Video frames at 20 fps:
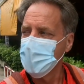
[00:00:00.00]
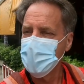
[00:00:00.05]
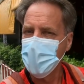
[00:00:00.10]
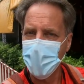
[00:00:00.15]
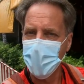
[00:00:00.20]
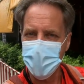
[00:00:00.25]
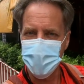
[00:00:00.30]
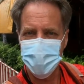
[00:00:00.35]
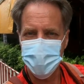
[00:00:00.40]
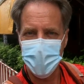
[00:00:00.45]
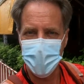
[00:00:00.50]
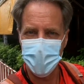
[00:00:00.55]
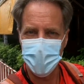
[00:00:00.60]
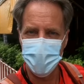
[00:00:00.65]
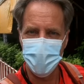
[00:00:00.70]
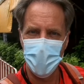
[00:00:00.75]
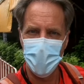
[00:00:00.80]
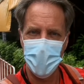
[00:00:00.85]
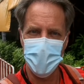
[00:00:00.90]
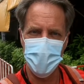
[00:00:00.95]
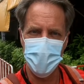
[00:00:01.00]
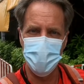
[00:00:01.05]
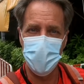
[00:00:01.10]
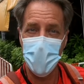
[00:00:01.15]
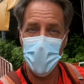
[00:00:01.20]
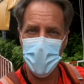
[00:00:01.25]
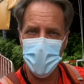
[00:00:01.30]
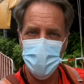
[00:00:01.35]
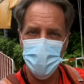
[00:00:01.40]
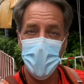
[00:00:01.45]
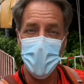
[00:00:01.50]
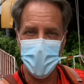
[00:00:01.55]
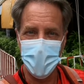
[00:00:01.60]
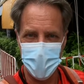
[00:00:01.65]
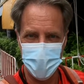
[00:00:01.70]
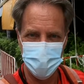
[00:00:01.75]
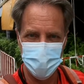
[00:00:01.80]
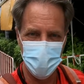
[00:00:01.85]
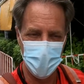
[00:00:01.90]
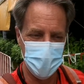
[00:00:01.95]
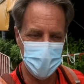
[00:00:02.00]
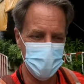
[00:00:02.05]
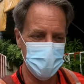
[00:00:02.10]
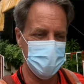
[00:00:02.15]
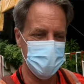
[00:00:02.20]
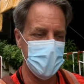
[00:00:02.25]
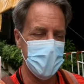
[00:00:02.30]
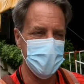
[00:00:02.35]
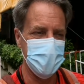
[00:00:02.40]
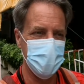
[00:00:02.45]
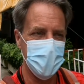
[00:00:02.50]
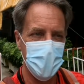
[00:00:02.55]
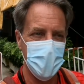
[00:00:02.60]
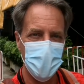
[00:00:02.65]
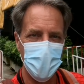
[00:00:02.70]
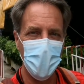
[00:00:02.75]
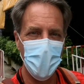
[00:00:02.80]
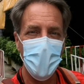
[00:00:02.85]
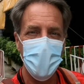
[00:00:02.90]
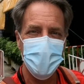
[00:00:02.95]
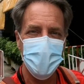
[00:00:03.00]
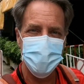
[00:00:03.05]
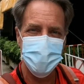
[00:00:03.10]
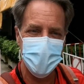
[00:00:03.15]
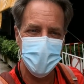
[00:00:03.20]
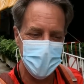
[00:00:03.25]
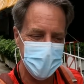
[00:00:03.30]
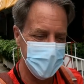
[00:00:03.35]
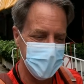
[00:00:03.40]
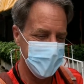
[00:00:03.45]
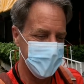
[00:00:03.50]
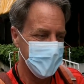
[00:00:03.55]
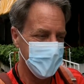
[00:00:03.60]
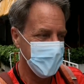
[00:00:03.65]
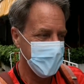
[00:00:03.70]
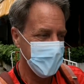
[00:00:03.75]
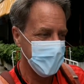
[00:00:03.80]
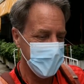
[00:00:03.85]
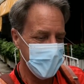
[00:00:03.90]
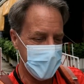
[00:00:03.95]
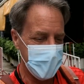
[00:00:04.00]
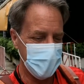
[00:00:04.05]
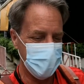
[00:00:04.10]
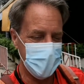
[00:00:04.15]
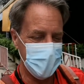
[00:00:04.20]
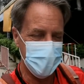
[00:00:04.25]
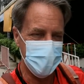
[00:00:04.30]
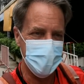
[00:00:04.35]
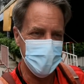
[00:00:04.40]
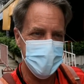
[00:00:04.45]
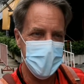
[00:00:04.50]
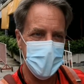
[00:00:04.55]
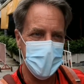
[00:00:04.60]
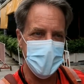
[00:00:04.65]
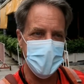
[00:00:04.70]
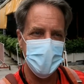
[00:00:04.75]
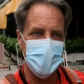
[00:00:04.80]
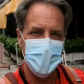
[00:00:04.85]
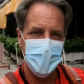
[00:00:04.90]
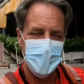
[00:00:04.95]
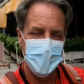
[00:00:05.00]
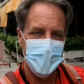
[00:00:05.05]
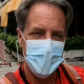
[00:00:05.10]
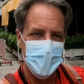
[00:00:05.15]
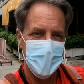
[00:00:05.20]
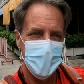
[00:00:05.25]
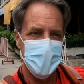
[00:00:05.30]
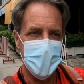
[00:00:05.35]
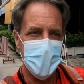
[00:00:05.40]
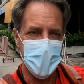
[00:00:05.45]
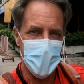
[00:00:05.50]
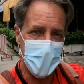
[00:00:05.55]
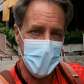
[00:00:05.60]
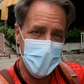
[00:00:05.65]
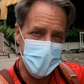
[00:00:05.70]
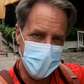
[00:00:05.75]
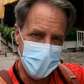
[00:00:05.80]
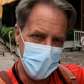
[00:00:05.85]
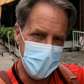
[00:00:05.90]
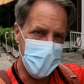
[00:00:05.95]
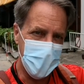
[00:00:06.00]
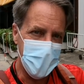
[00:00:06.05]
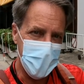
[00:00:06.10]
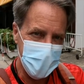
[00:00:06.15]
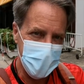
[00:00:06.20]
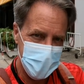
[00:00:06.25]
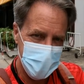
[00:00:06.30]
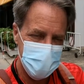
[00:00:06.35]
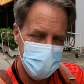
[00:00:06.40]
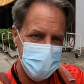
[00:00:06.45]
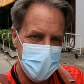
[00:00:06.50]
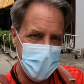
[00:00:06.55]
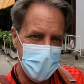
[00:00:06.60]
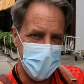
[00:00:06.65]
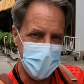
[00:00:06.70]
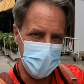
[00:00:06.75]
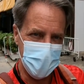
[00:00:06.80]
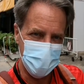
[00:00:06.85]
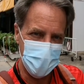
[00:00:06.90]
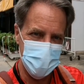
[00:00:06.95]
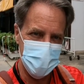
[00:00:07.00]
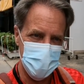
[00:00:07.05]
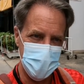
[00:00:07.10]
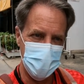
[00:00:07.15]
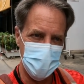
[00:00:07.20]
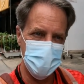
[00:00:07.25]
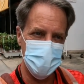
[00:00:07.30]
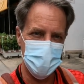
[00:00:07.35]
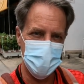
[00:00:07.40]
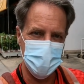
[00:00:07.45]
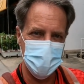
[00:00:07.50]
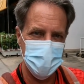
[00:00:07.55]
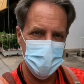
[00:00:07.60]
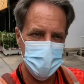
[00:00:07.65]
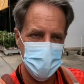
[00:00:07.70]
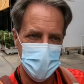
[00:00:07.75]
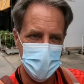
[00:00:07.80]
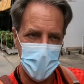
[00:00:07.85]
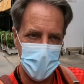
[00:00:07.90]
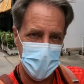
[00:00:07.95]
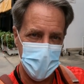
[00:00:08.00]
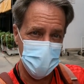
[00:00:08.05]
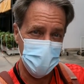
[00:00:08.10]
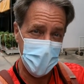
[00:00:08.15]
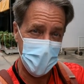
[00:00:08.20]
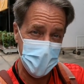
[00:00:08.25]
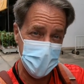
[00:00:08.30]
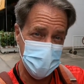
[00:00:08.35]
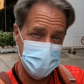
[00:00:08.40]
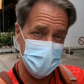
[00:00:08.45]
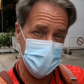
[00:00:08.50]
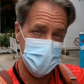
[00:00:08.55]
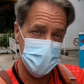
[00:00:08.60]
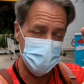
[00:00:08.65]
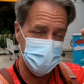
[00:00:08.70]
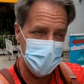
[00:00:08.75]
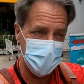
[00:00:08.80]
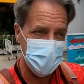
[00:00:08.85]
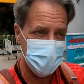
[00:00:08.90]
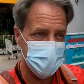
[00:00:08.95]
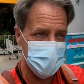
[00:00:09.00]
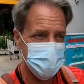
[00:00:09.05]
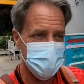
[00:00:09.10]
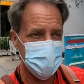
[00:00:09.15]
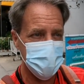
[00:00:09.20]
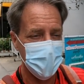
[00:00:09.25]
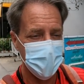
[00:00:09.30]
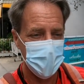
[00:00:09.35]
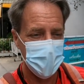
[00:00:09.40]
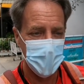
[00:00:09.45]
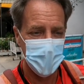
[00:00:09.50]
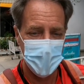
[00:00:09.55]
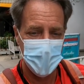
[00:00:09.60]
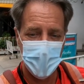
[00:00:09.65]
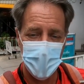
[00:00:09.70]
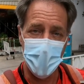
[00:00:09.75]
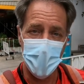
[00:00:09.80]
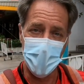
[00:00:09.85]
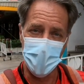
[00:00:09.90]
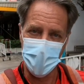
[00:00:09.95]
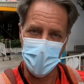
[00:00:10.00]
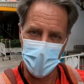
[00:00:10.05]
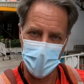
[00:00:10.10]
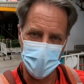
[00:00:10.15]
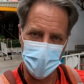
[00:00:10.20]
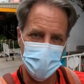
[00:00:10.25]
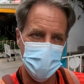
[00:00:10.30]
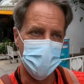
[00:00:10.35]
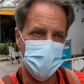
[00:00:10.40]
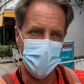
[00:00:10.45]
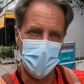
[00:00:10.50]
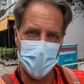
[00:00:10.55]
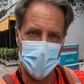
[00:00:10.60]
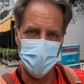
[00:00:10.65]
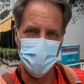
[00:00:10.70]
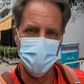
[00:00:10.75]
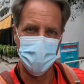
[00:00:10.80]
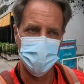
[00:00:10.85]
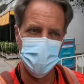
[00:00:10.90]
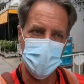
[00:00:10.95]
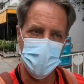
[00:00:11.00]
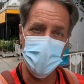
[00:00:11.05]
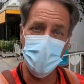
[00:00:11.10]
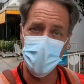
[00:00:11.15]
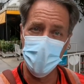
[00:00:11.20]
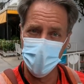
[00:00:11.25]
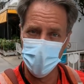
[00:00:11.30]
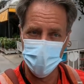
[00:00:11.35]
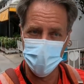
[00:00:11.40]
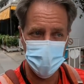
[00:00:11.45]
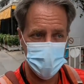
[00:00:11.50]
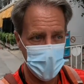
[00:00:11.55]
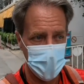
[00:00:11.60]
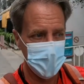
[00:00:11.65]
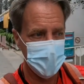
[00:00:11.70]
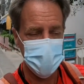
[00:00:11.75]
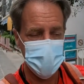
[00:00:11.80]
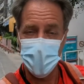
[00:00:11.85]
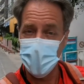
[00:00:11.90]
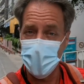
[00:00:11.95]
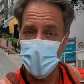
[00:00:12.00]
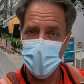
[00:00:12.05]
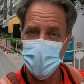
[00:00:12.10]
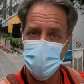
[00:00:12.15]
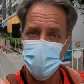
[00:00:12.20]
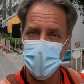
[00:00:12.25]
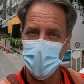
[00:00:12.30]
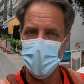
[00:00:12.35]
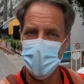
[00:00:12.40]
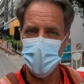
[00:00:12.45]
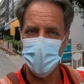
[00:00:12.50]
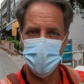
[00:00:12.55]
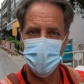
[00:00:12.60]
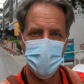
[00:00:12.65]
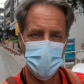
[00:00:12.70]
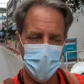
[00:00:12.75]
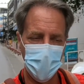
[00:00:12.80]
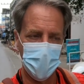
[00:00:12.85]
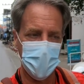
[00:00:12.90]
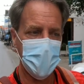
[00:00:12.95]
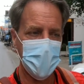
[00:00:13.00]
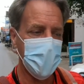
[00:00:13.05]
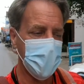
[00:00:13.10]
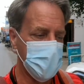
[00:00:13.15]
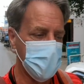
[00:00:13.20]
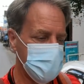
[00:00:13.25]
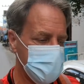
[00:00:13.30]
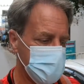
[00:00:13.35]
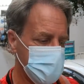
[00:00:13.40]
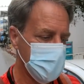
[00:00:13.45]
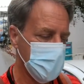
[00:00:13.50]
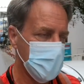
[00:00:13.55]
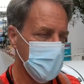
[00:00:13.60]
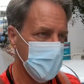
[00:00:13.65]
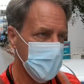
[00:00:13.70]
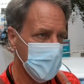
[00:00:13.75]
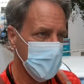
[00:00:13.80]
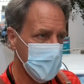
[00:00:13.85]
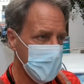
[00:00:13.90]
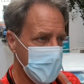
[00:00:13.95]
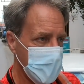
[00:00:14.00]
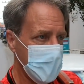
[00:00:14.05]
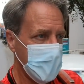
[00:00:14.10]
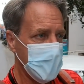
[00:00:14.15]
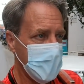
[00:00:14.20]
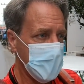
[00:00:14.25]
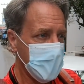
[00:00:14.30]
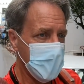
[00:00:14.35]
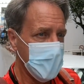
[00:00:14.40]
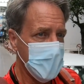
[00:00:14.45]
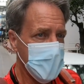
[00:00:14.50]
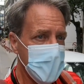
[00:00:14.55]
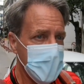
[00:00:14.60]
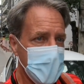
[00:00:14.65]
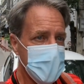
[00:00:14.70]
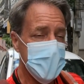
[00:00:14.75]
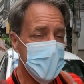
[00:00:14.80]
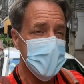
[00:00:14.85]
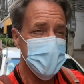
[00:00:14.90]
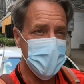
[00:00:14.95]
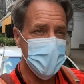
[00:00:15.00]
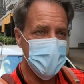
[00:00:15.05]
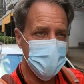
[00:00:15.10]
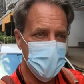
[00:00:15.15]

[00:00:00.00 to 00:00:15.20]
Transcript: that you had to pay money. You know, you had to become royalty. And when you did, they unlock the higher resolutions and that crown disappears, and then you're able to use 1080p and 4K. And that's